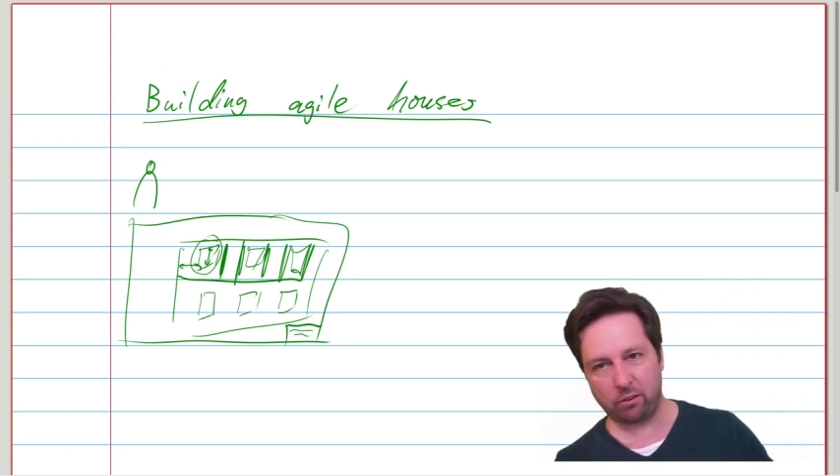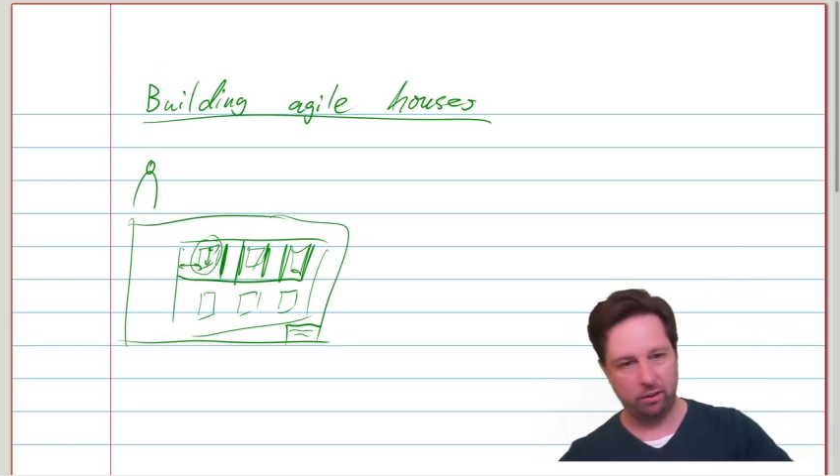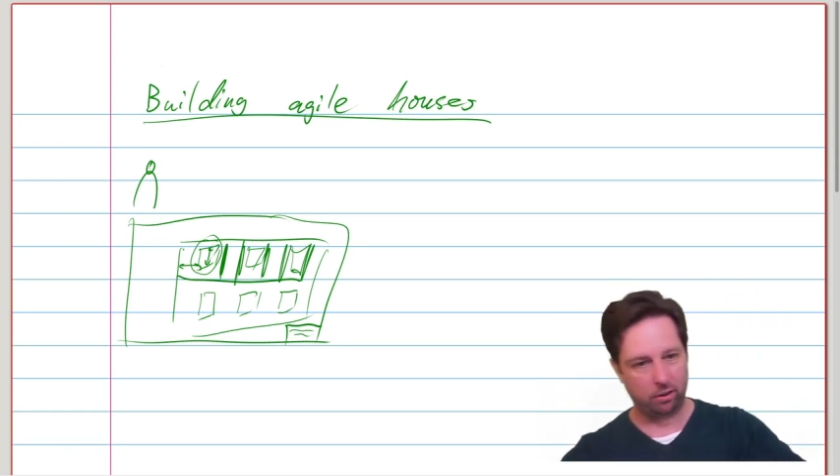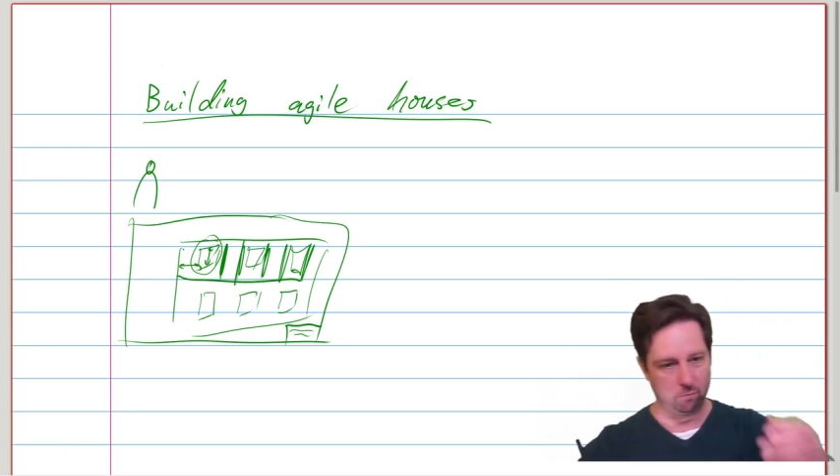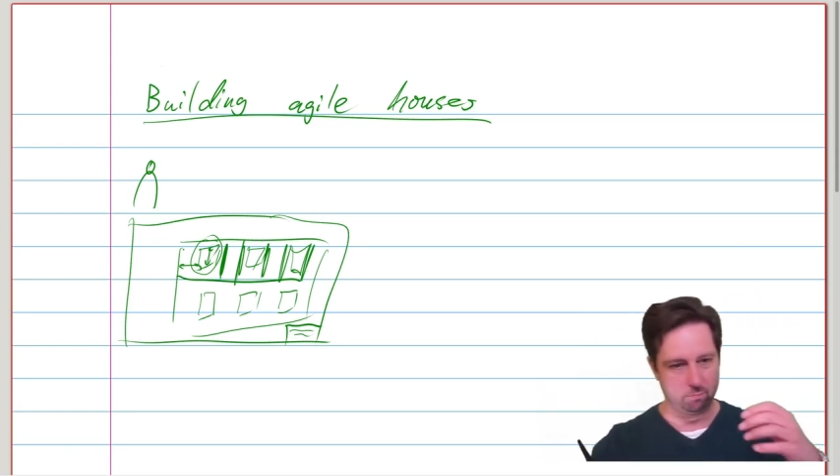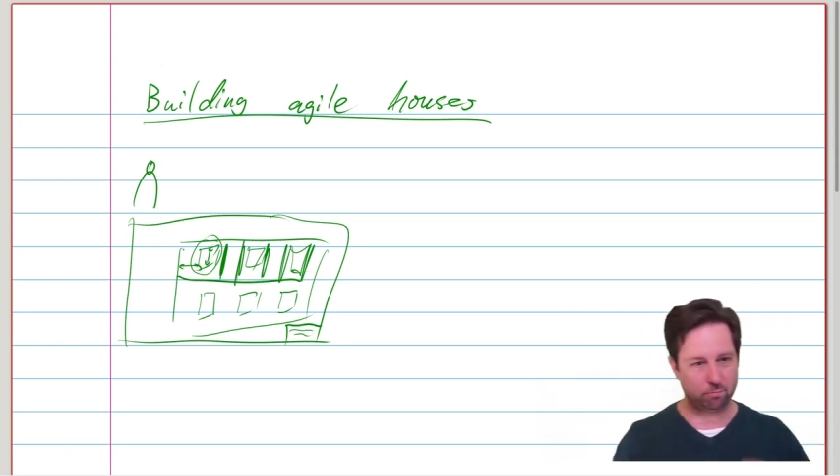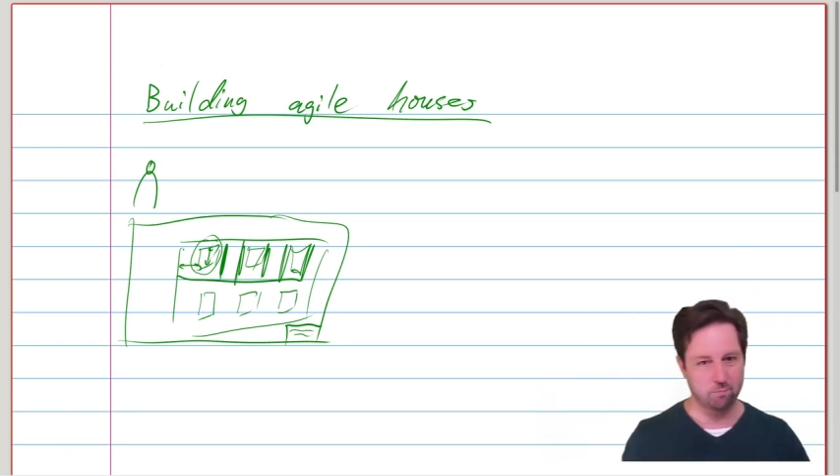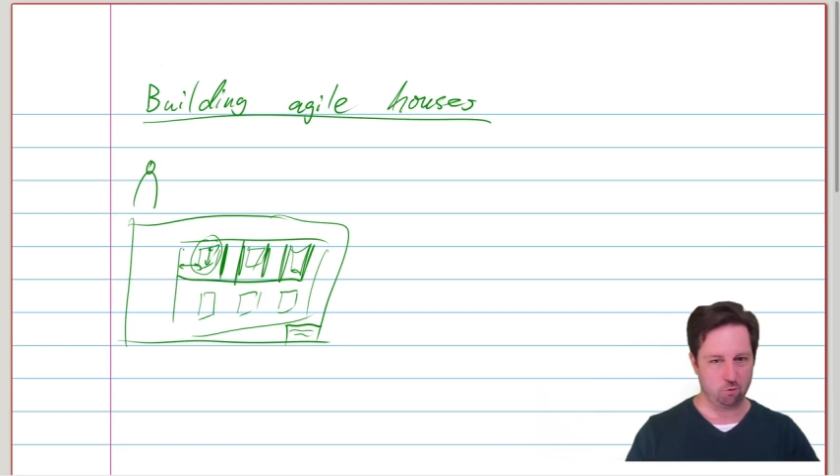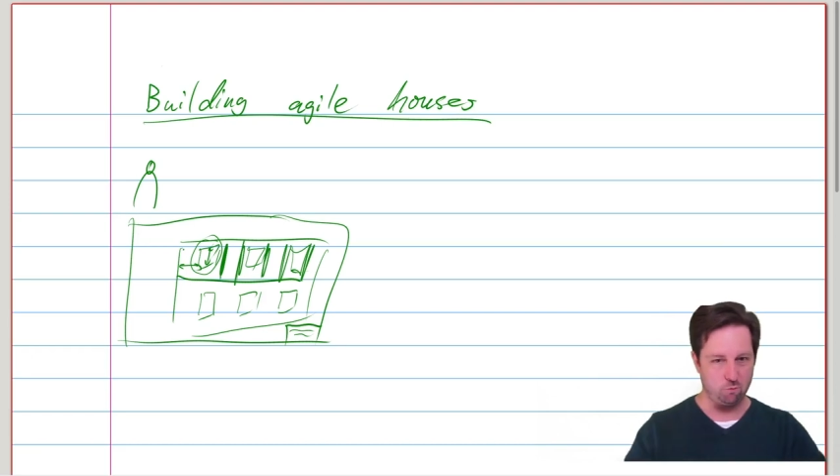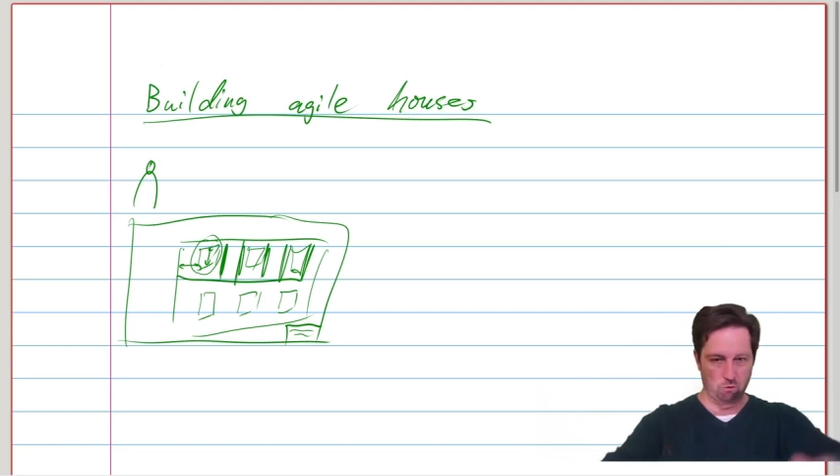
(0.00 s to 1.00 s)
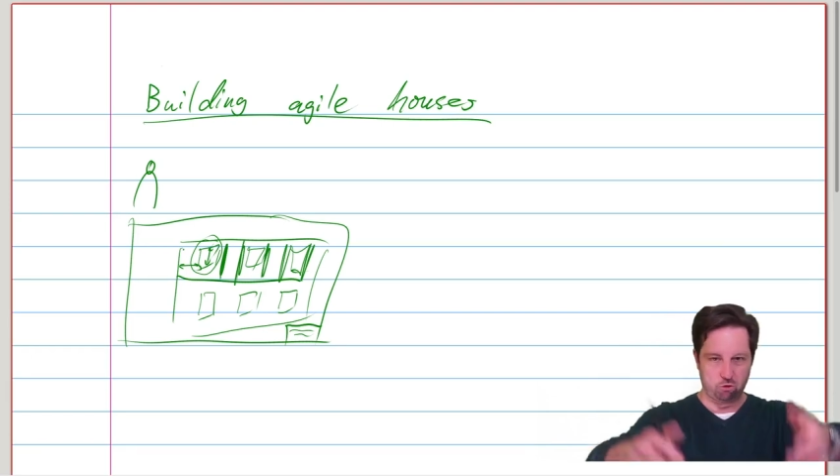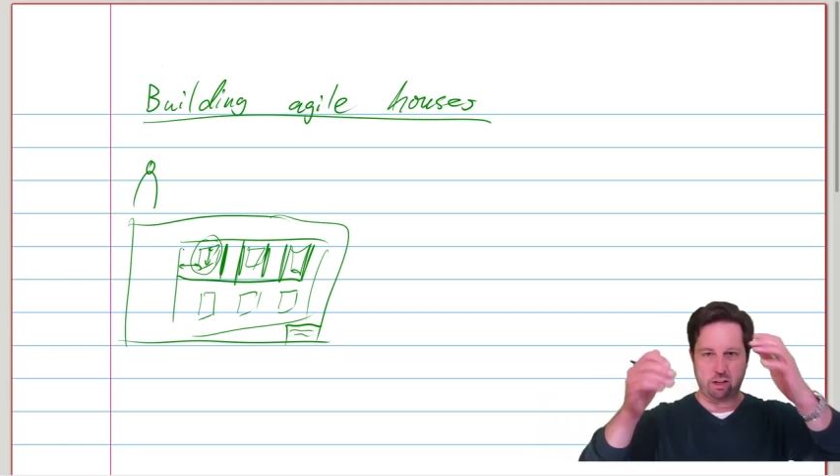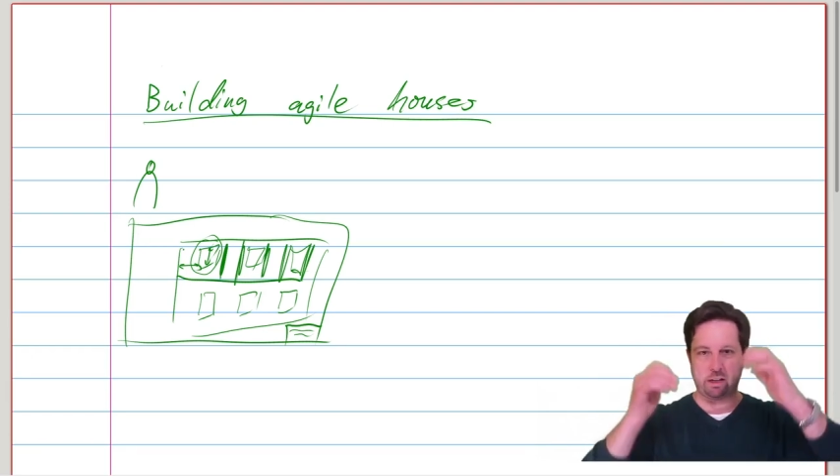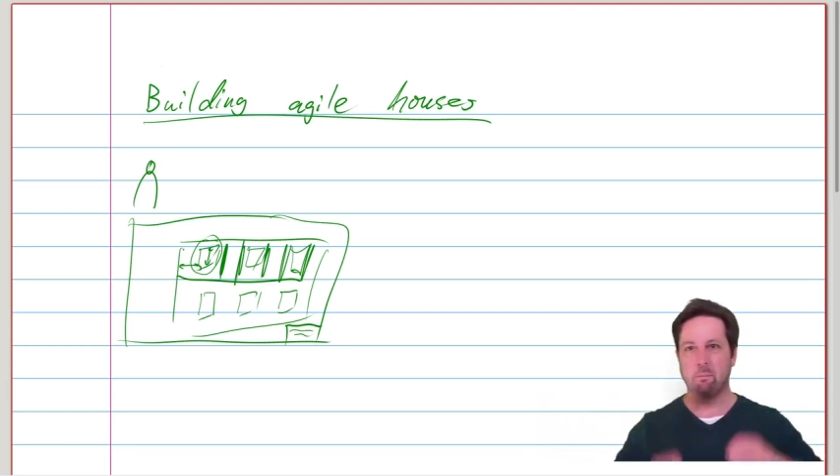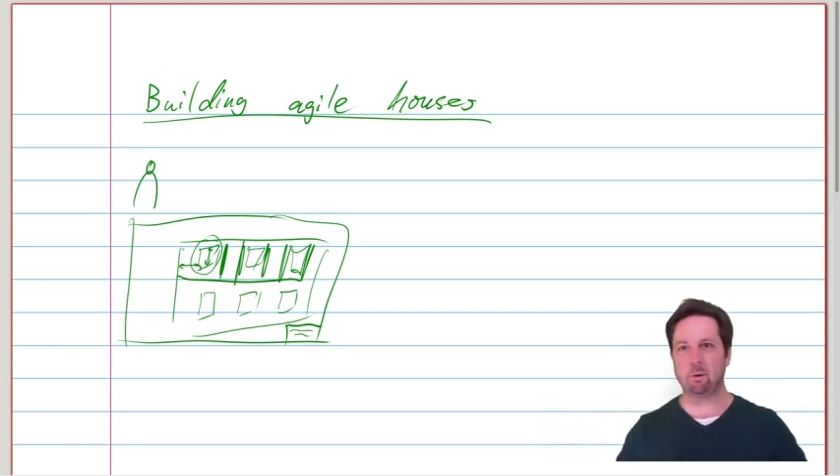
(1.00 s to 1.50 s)
and you you
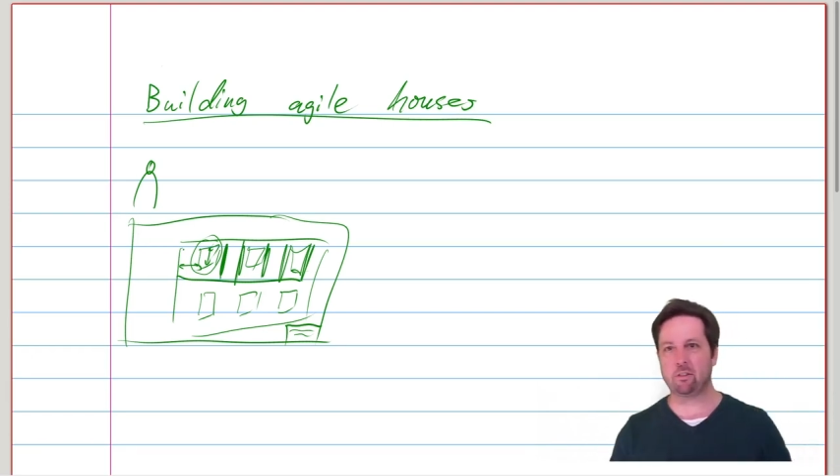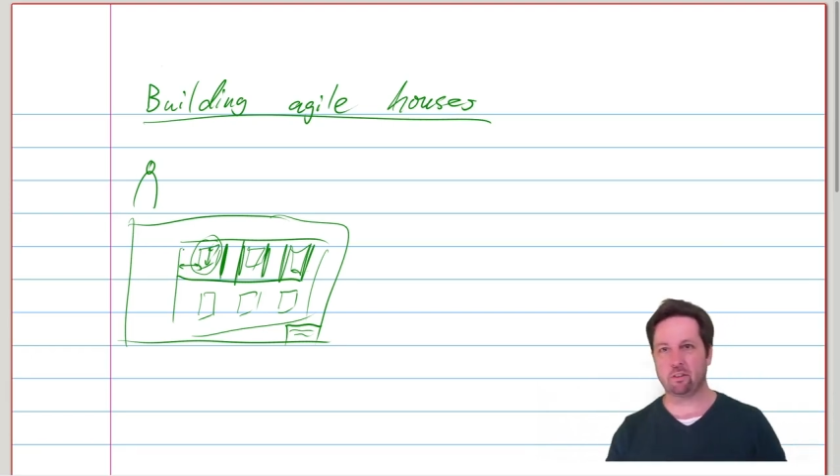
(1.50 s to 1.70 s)
stack the bricks